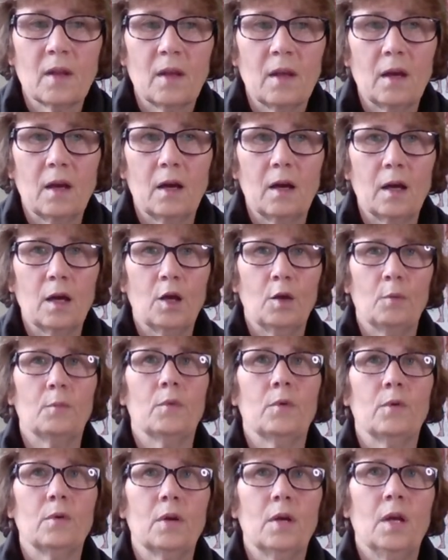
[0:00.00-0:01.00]

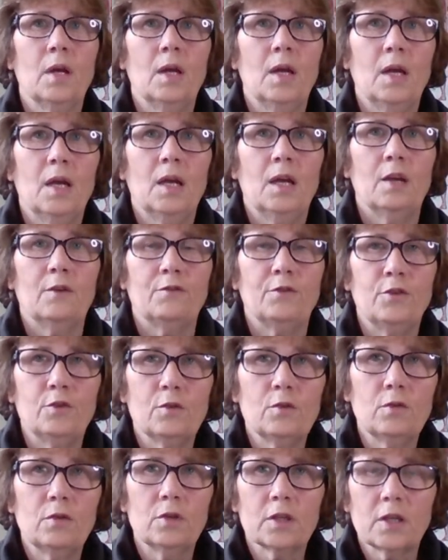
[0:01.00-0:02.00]
If
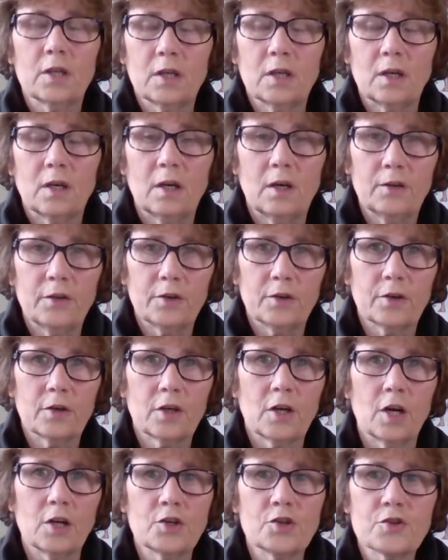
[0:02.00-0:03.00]
you look at other
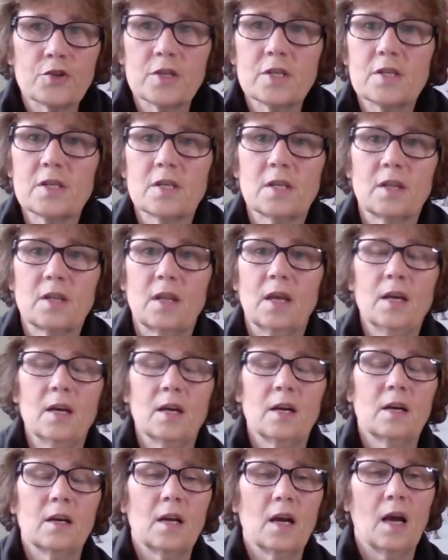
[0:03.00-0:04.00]
countries, they
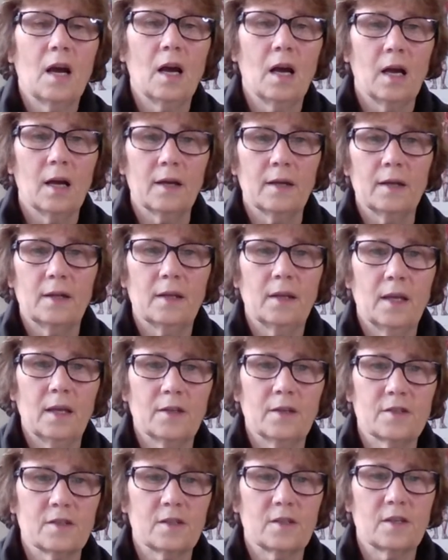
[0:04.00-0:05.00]
are not
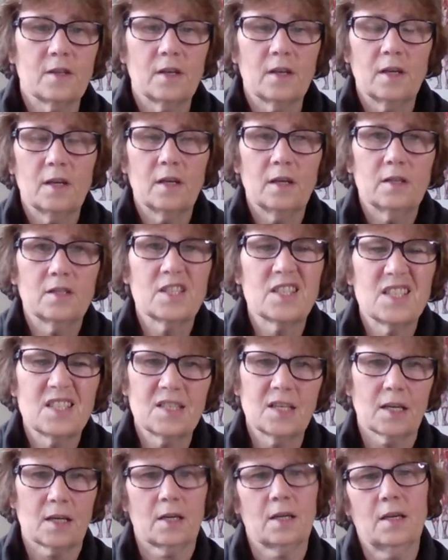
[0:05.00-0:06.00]
as
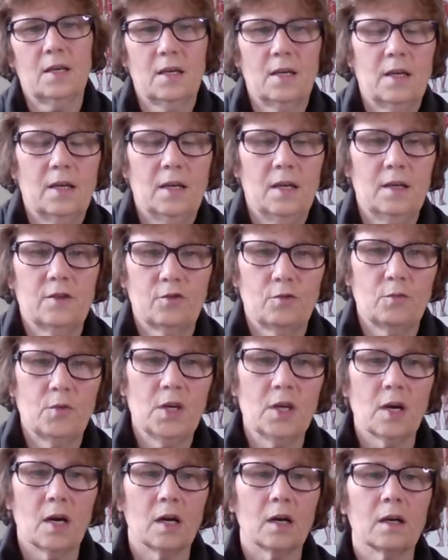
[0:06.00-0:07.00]
sick as
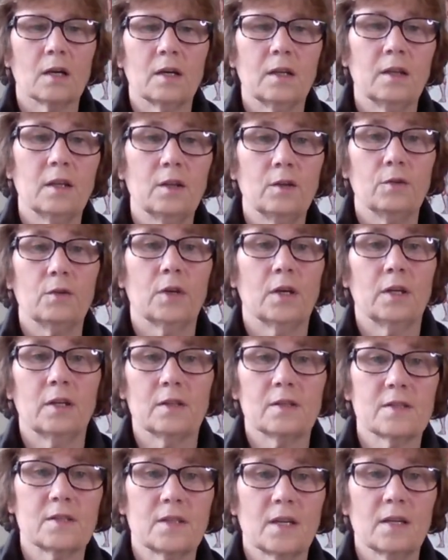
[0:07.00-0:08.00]
we are in the
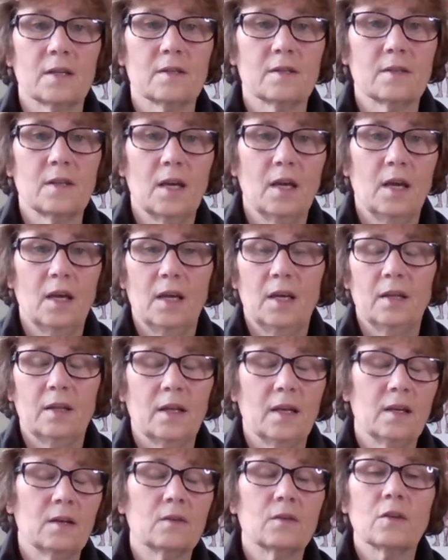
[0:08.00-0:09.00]
United States.
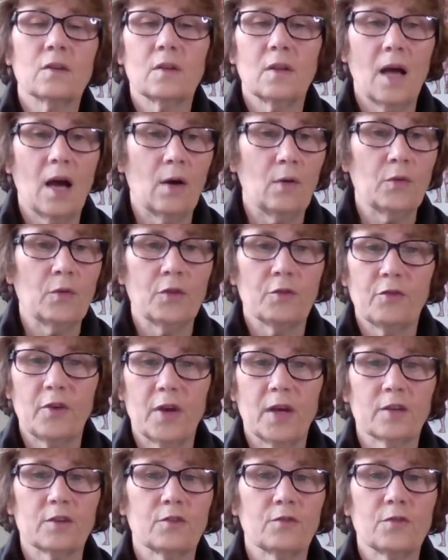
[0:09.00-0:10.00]
They don't allow the
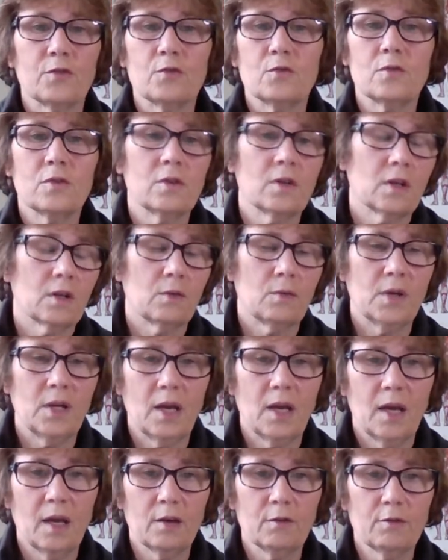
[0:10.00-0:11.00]
fast foods like we
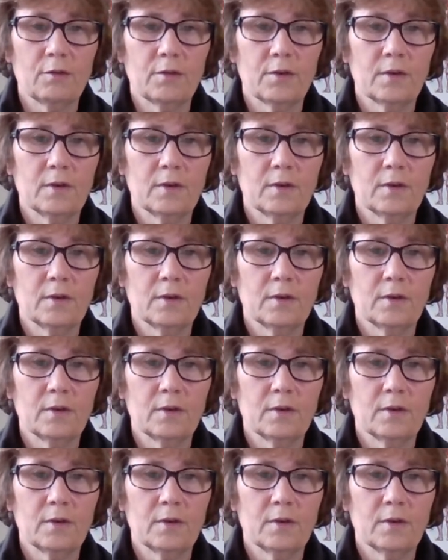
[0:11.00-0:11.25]
have.